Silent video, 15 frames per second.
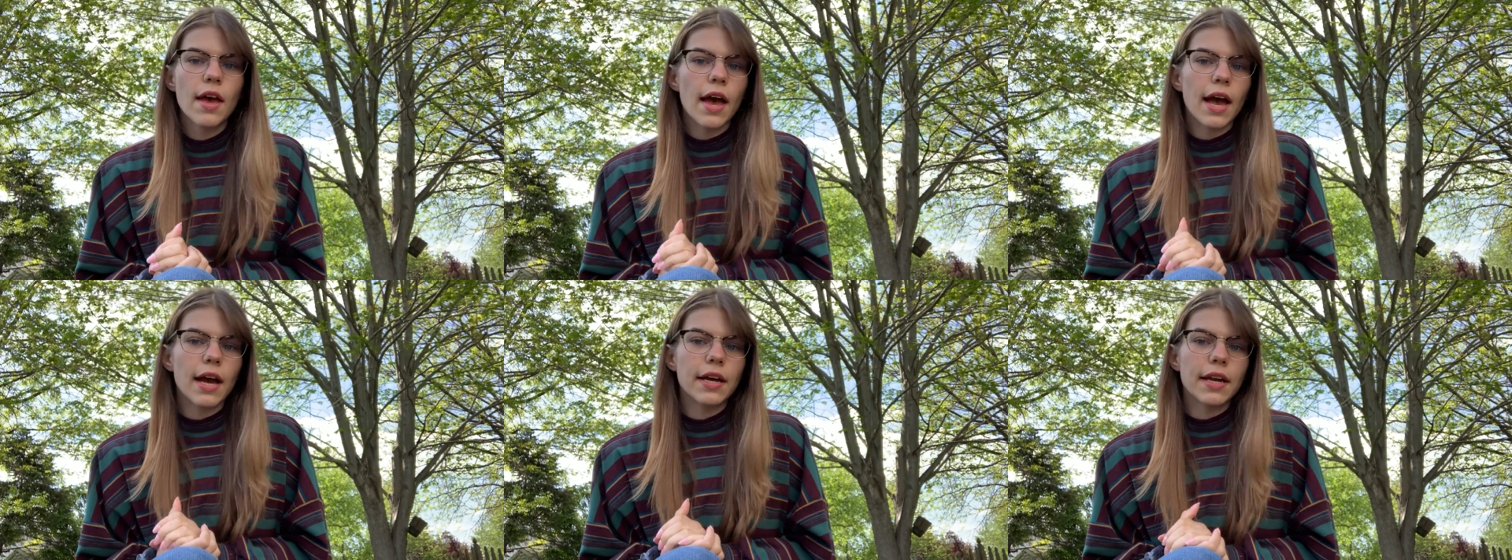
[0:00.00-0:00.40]

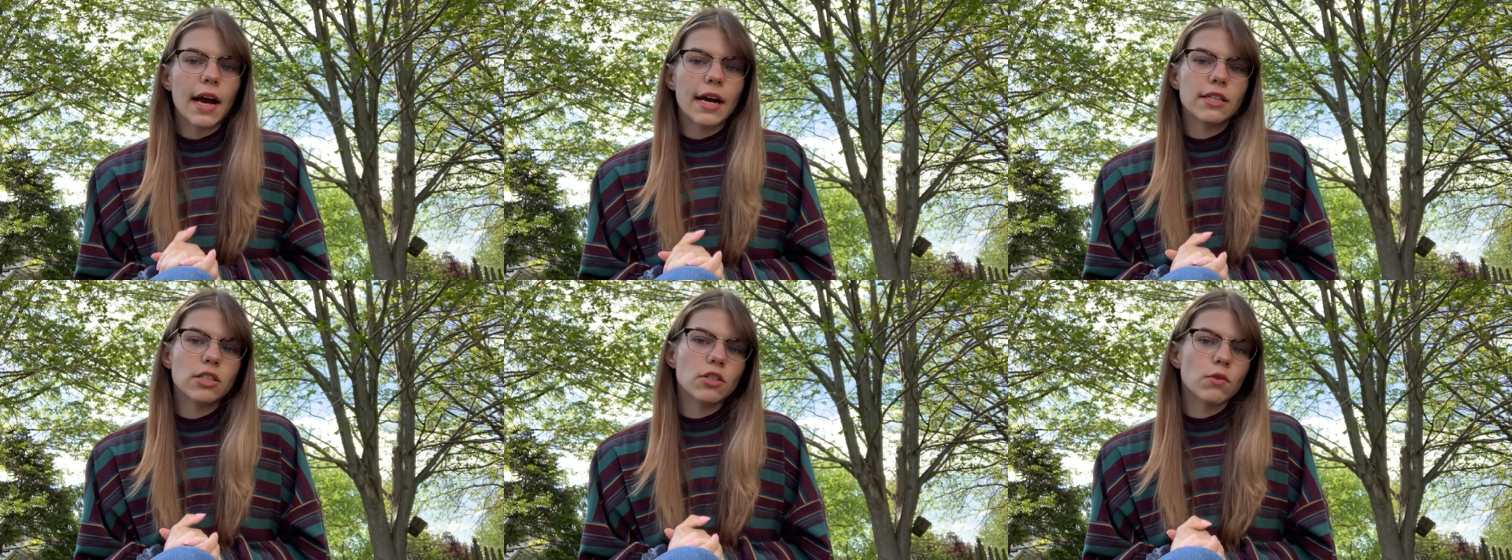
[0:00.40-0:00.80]
and
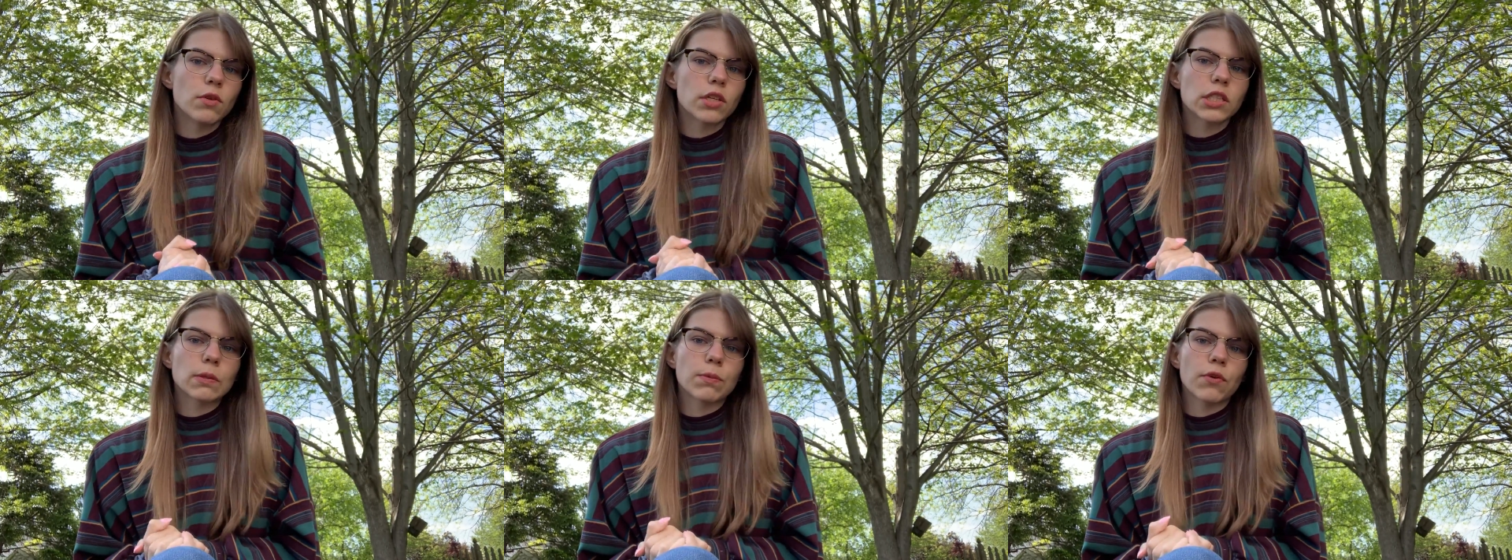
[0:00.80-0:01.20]
as you
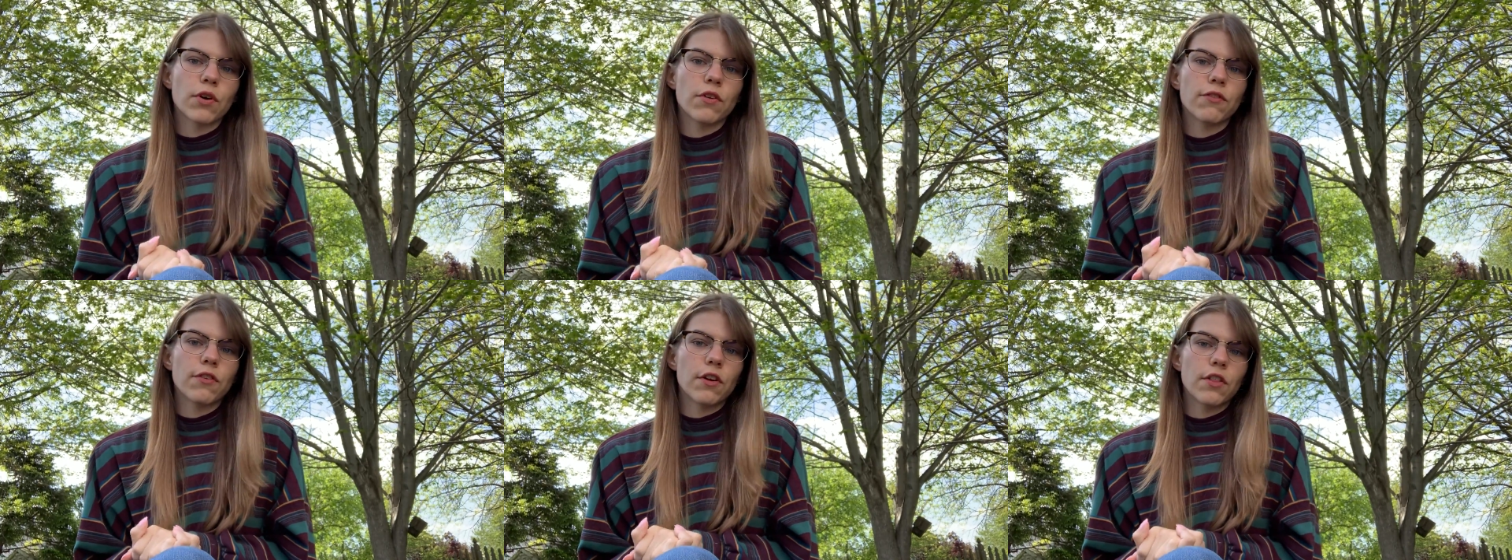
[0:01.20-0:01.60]

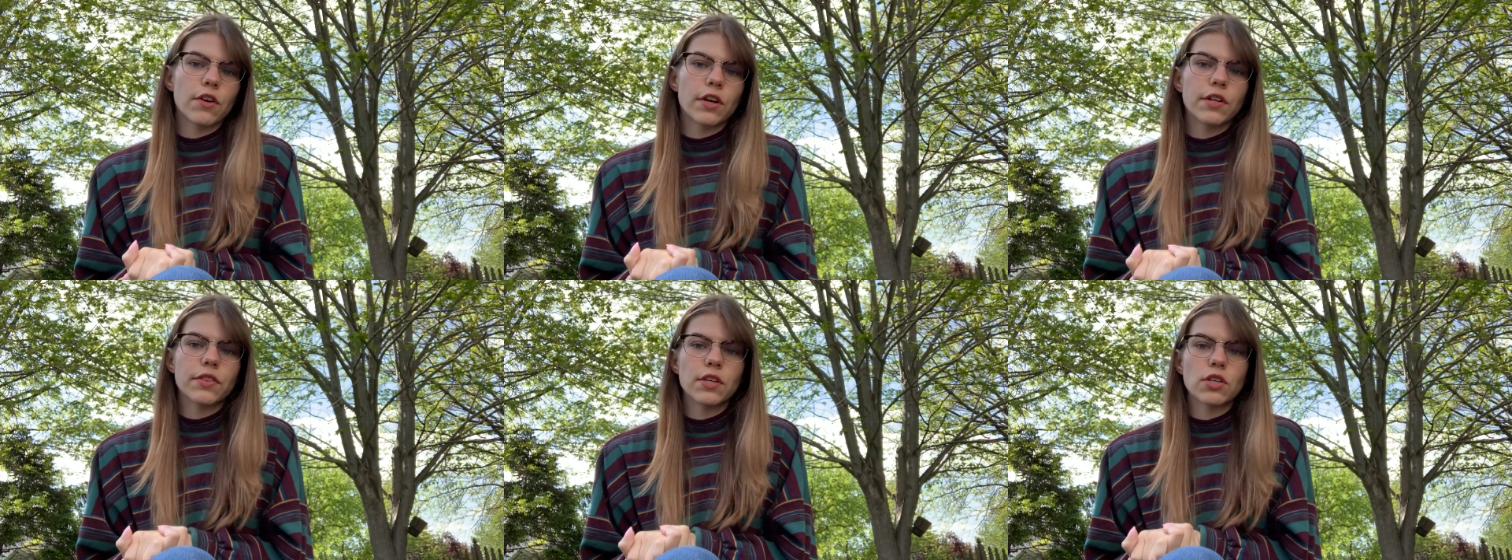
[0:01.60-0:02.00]
explore
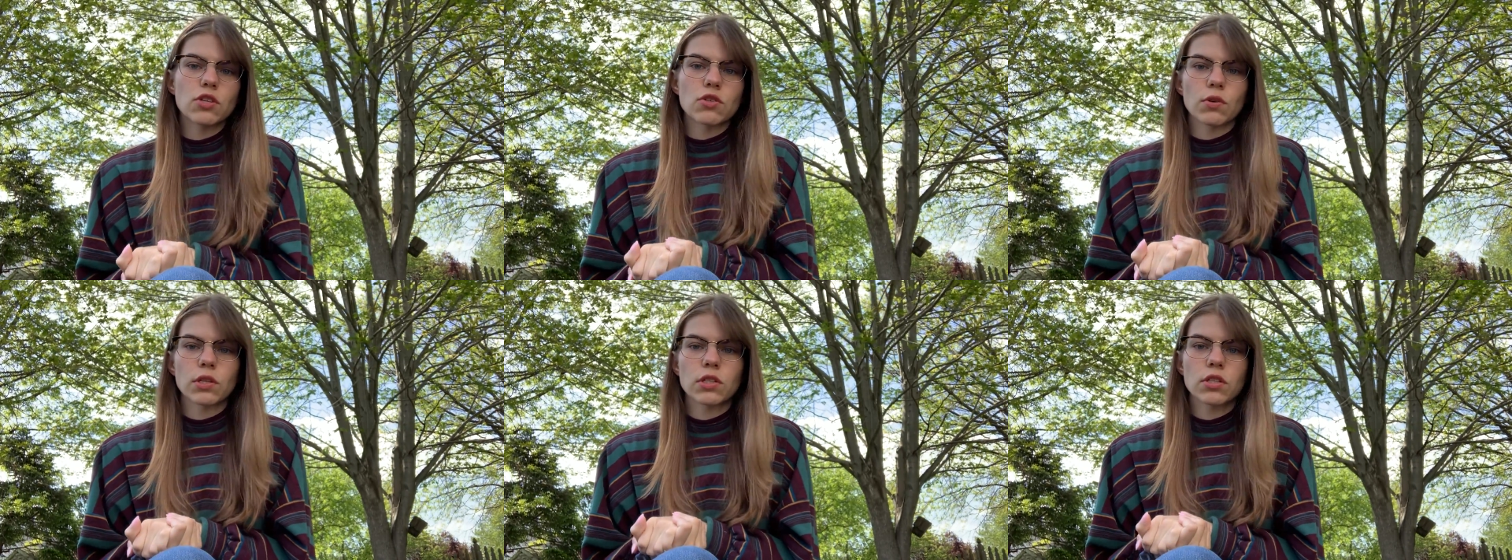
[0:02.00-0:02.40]
further in these
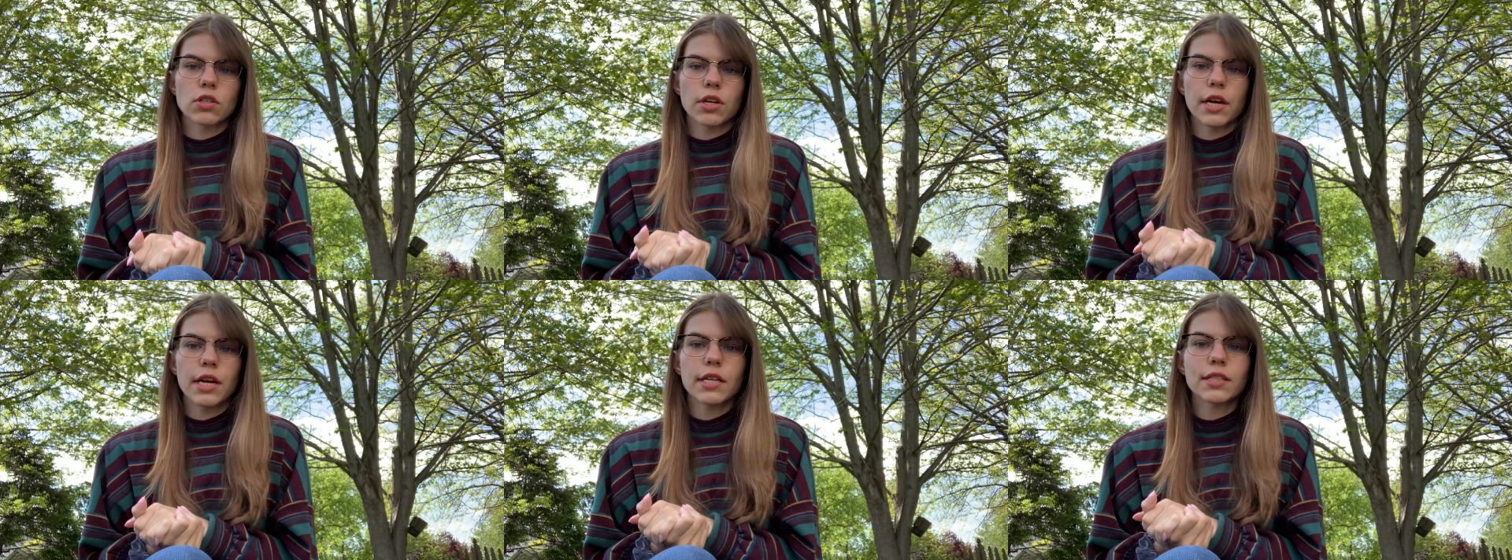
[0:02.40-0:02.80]
short
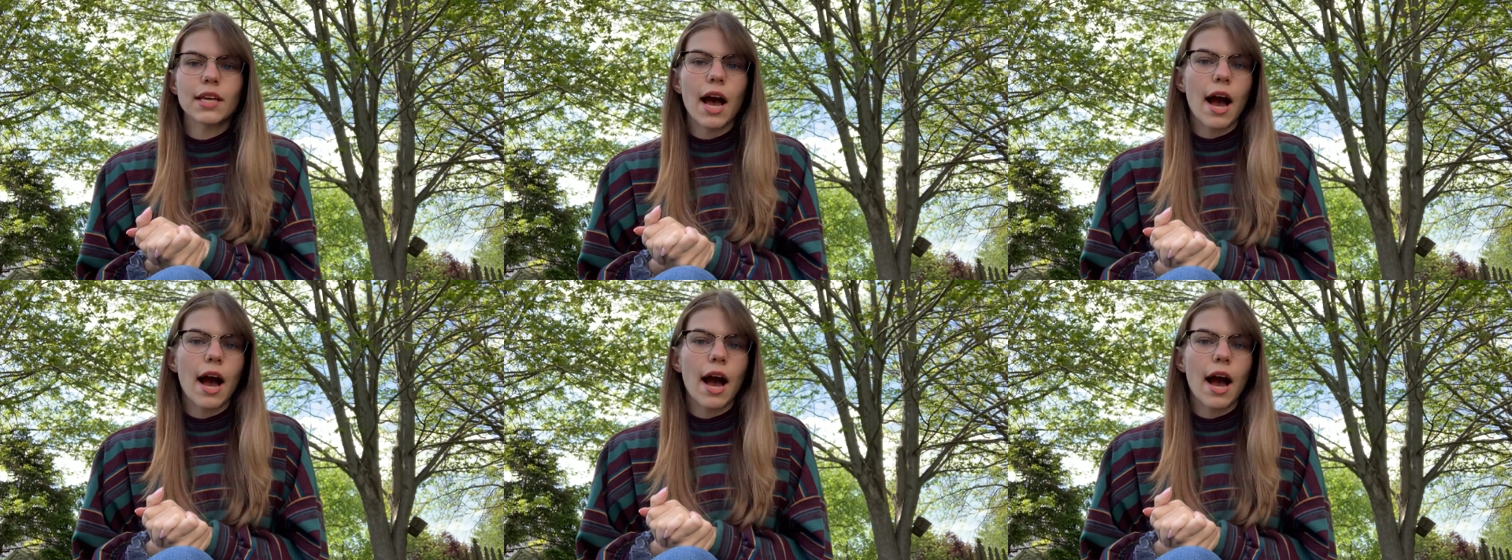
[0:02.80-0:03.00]
stories,